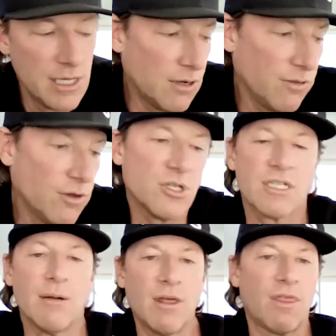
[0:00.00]
you know those are
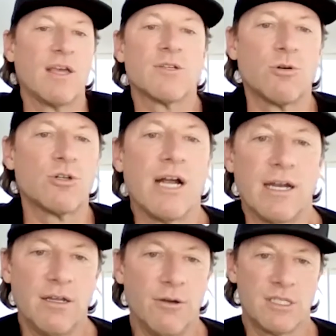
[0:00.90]
some of the things we're trying
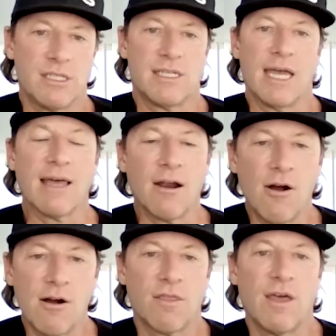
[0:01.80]
to do is, is take that
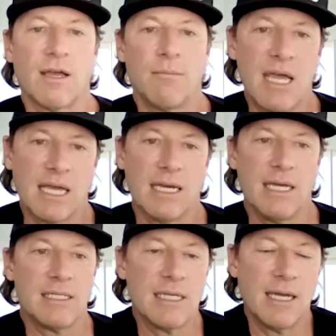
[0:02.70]
hard thing and make it
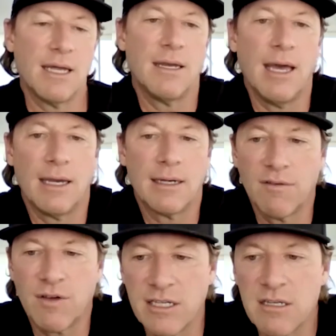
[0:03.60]
easy and and
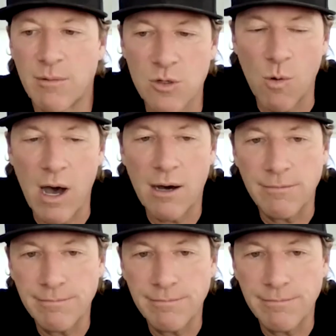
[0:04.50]
give customers a wow